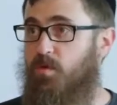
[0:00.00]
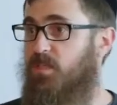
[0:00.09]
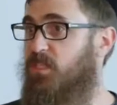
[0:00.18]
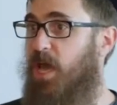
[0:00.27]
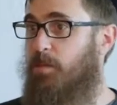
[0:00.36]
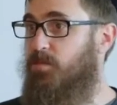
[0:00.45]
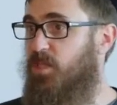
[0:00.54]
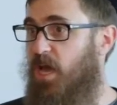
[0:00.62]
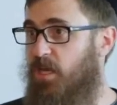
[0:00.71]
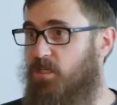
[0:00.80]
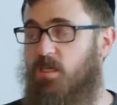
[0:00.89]
or with
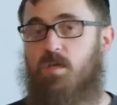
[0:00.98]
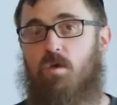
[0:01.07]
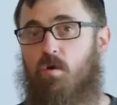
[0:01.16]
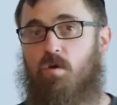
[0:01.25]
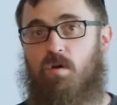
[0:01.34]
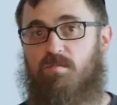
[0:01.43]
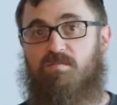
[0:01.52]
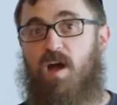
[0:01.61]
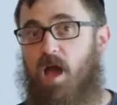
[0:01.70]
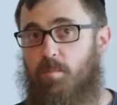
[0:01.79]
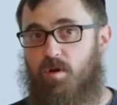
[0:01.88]
Snapchat or
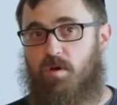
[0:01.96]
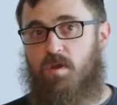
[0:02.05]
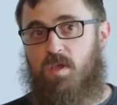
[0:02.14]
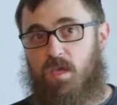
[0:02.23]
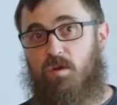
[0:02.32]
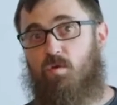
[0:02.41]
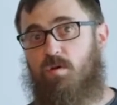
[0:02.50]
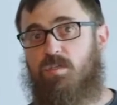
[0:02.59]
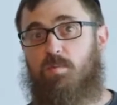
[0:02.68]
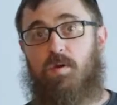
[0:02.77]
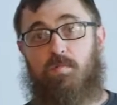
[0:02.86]
Viber, in order
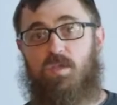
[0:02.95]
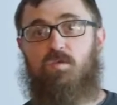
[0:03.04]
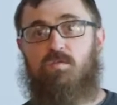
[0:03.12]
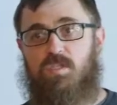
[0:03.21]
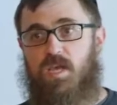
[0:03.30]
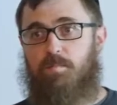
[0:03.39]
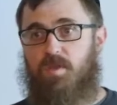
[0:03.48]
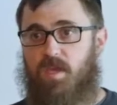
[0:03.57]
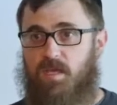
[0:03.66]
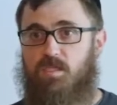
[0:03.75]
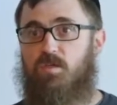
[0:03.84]
to be able to use the
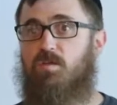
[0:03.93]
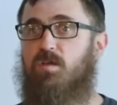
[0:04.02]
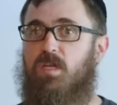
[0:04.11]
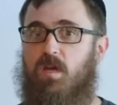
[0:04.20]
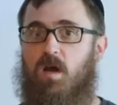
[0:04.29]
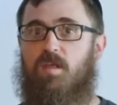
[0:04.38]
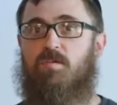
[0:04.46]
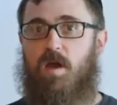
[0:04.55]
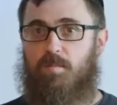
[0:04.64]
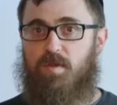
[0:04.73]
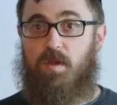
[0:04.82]
application, you need
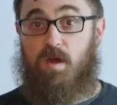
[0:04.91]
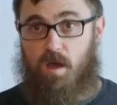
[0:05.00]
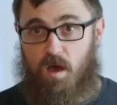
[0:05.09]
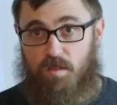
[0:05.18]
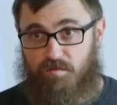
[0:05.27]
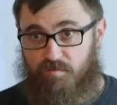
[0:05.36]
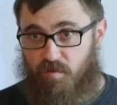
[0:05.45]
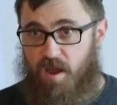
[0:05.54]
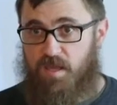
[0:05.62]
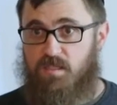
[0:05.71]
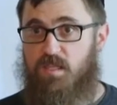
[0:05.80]
other
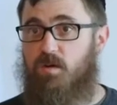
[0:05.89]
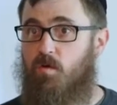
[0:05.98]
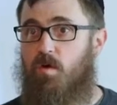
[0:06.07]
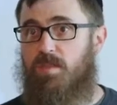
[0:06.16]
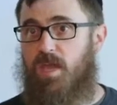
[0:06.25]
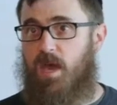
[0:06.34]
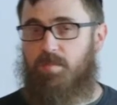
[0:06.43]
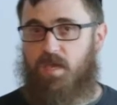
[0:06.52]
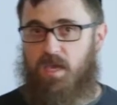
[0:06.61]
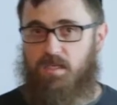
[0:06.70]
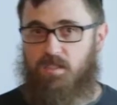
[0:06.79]
friends that are on the
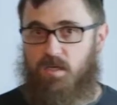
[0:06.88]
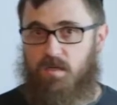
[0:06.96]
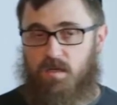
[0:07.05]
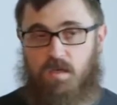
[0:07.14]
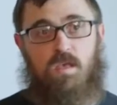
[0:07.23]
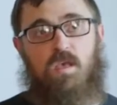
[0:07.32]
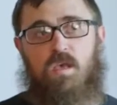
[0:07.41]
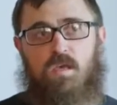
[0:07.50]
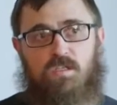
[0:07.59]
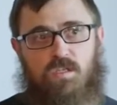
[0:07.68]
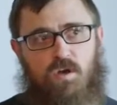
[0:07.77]
application.
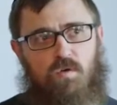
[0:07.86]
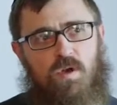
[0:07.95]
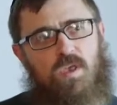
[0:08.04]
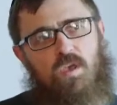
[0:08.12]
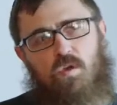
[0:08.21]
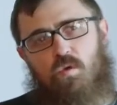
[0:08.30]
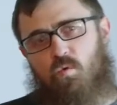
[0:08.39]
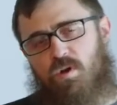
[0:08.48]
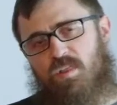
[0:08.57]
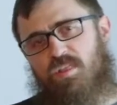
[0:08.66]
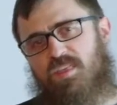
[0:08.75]
So
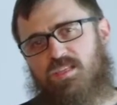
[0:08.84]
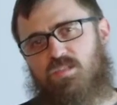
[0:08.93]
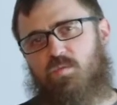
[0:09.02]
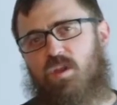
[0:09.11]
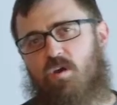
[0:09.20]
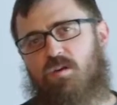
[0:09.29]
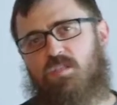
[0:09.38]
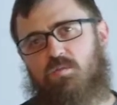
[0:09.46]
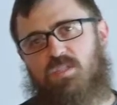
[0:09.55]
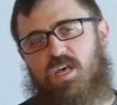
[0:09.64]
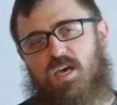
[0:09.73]
one of the things that we
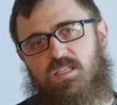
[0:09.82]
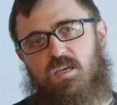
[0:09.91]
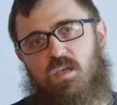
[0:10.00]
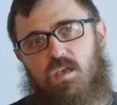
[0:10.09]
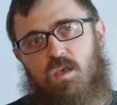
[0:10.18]
noticed was that,